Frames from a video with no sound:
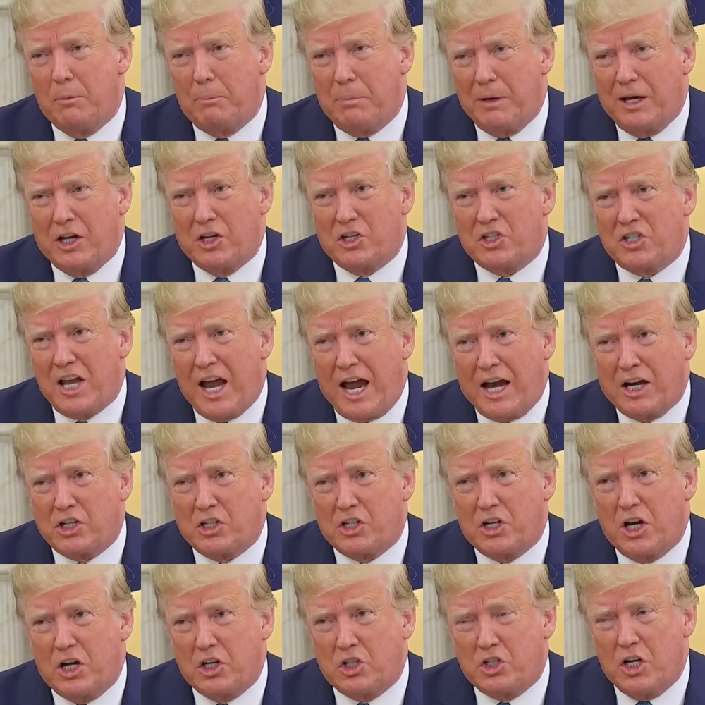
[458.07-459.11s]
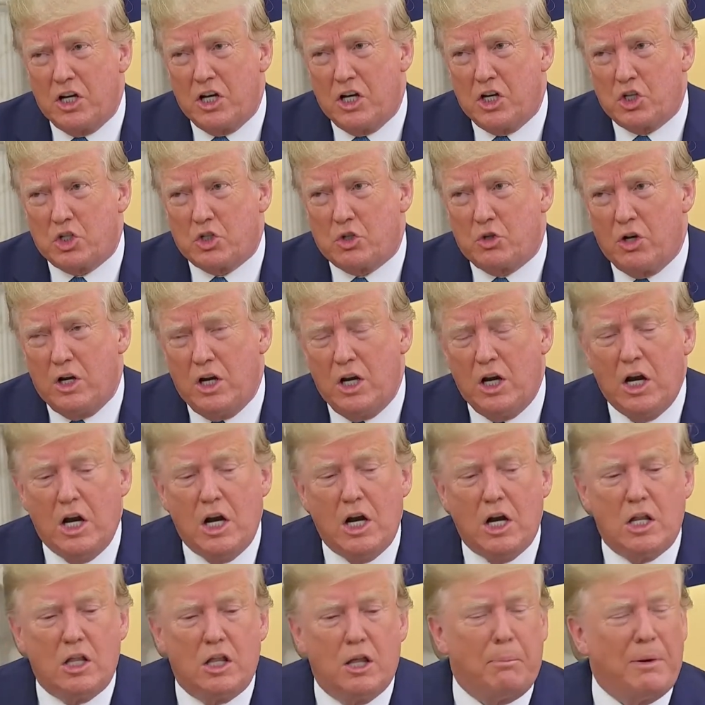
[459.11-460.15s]
The biggest tax cuts in history,
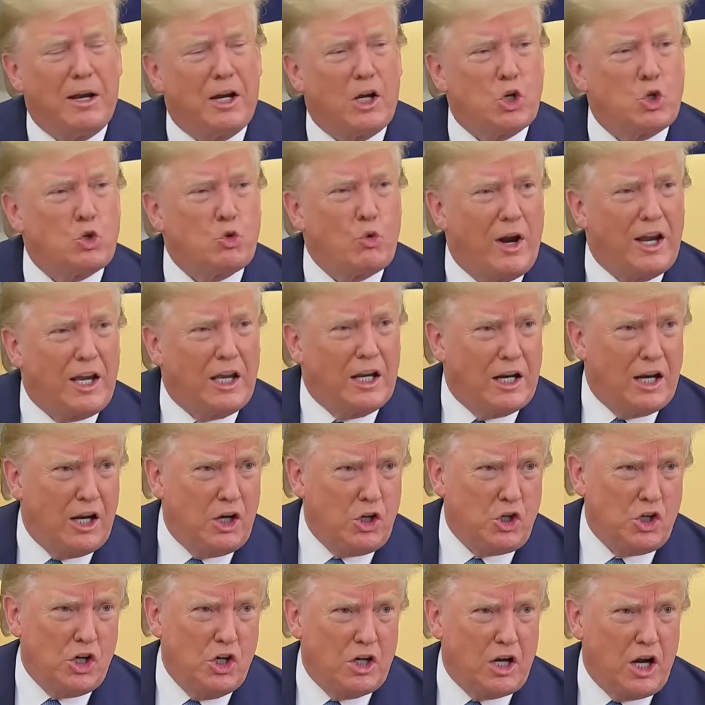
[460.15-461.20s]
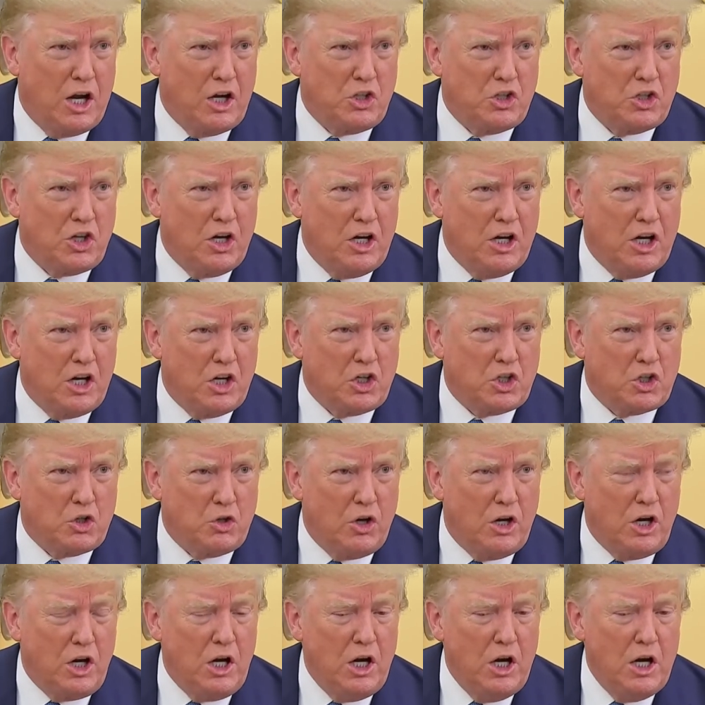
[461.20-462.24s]
the biggest regulation cuts in
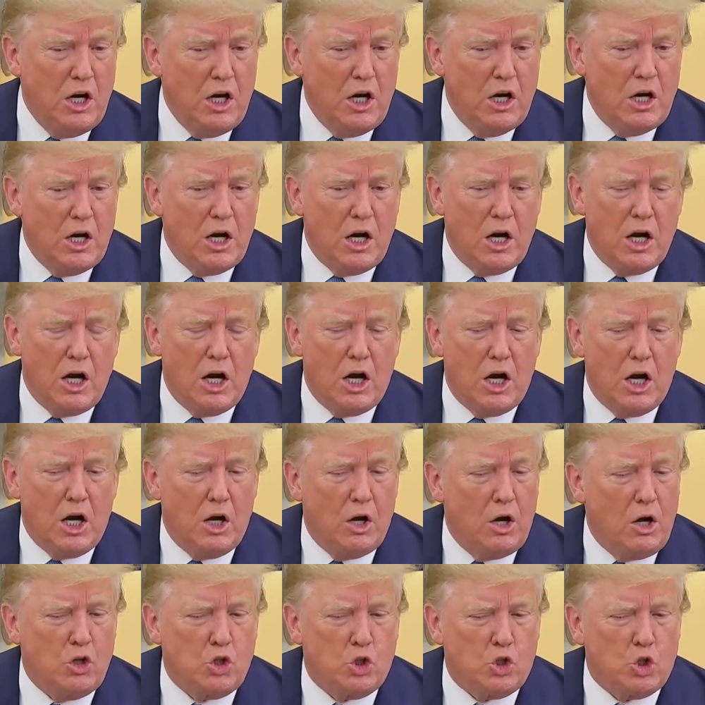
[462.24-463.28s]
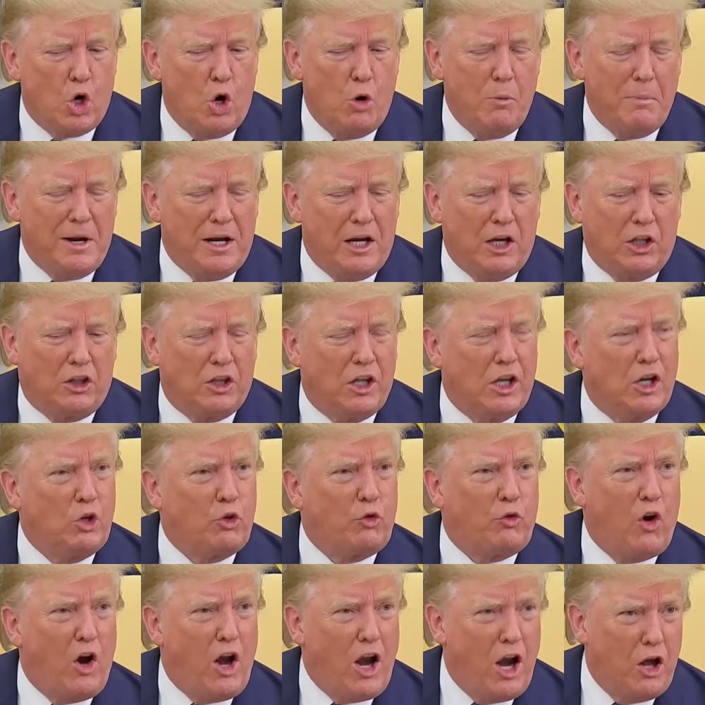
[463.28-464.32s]
history, uh, so many
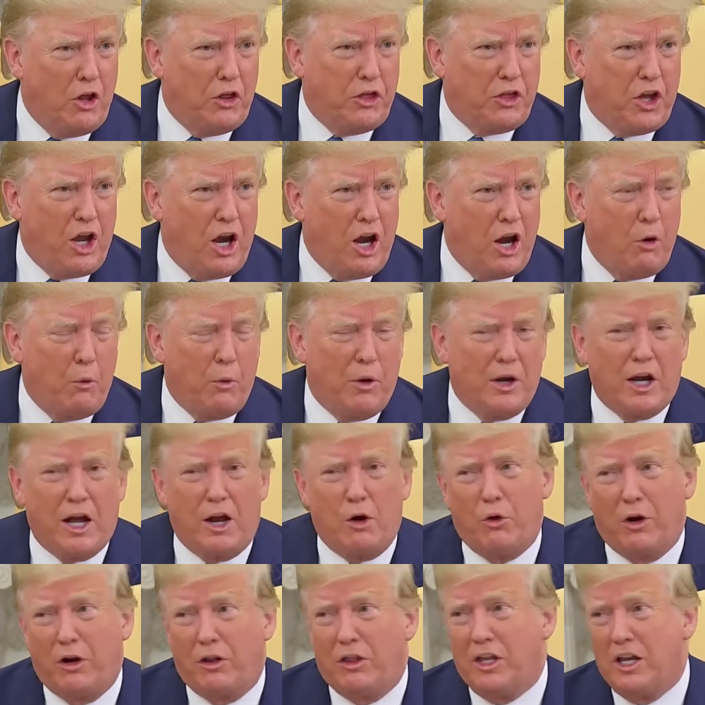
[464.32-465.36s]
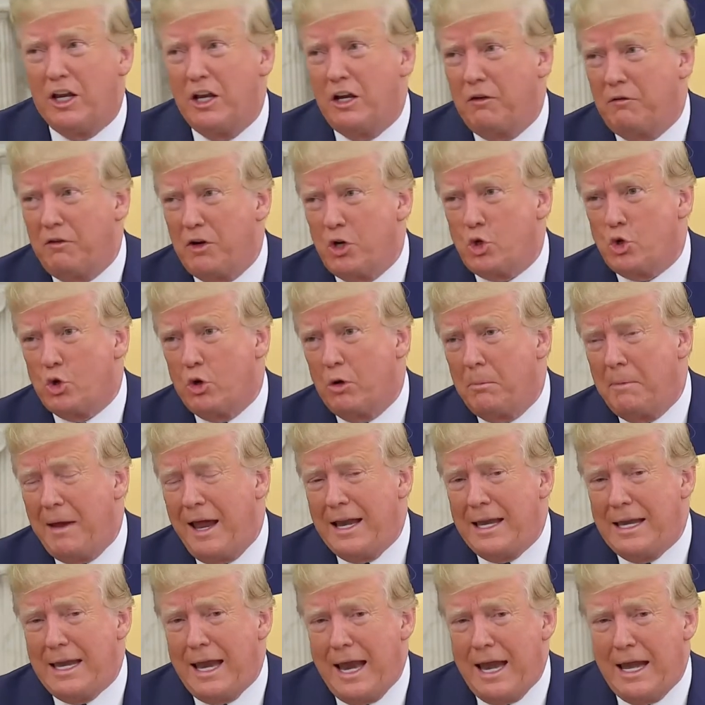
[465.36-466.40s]
things for health care. We got rid of the individual
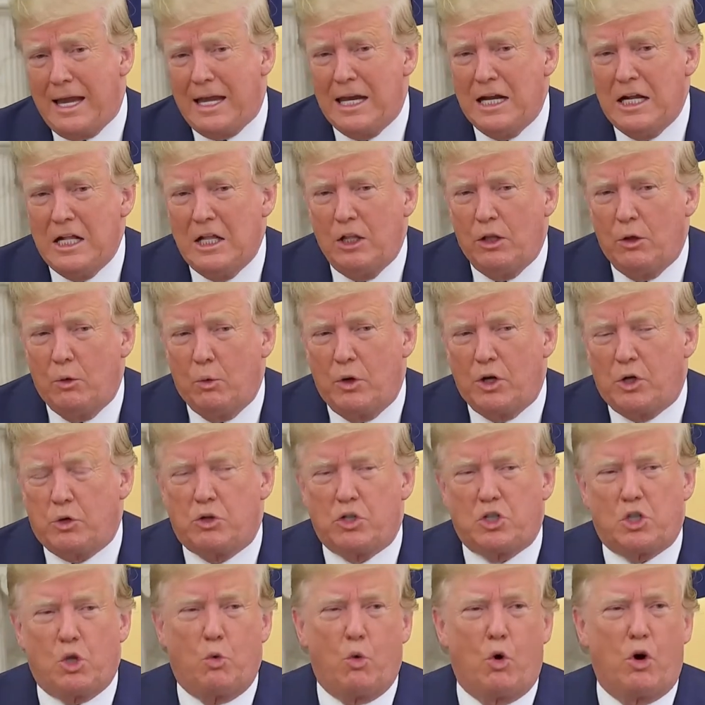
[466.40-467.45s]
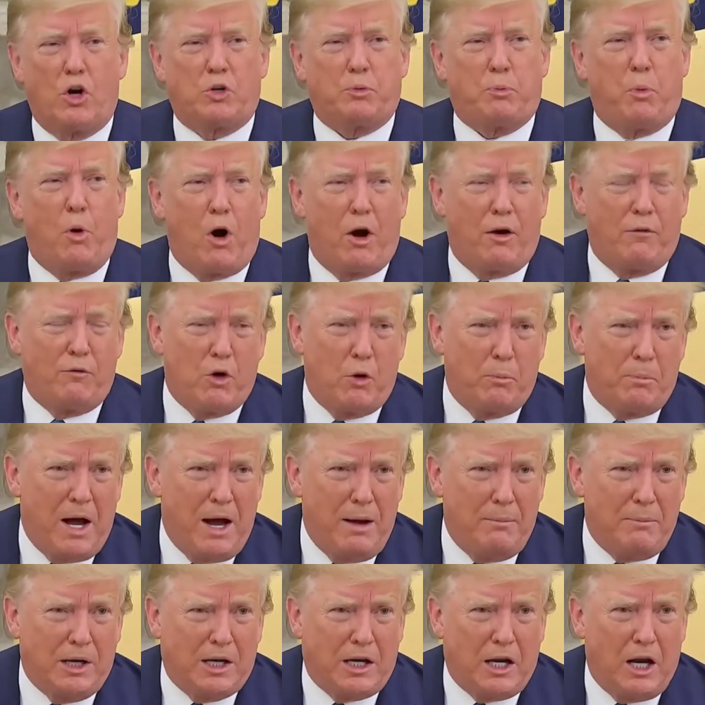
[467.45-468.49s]
mandate, which was the worst part of
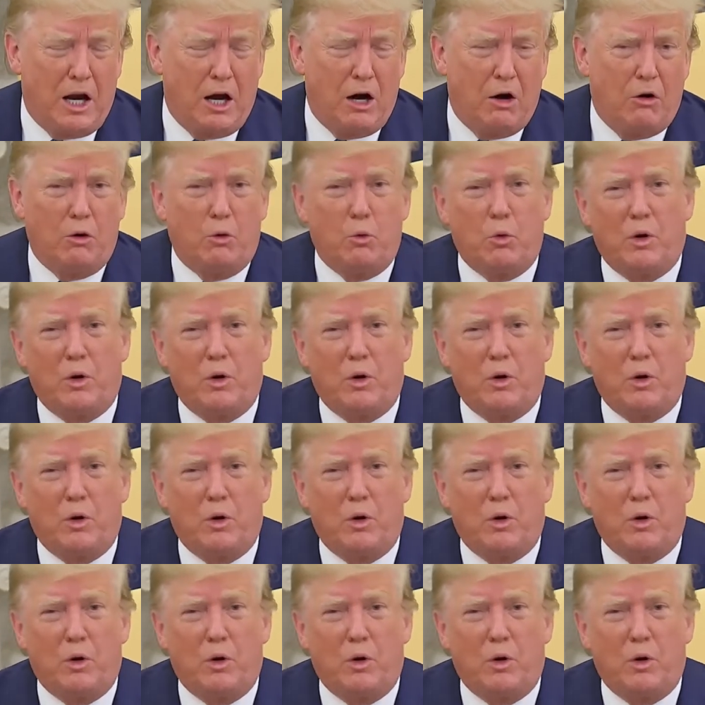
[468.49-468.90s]
Obamacare.